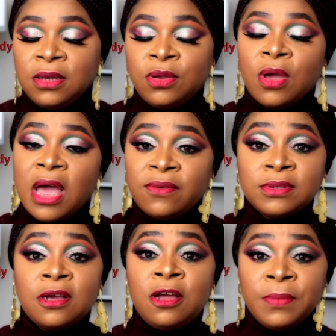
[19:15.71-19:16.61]
you have
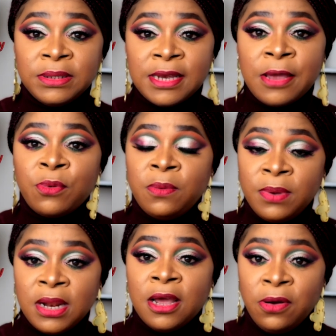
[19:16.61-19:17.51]
to come a time where you be
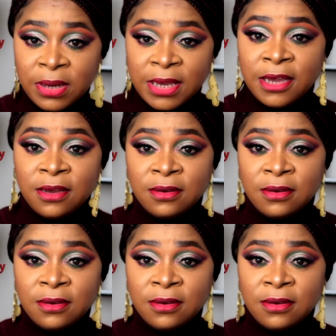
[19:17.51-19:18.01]
like, okay,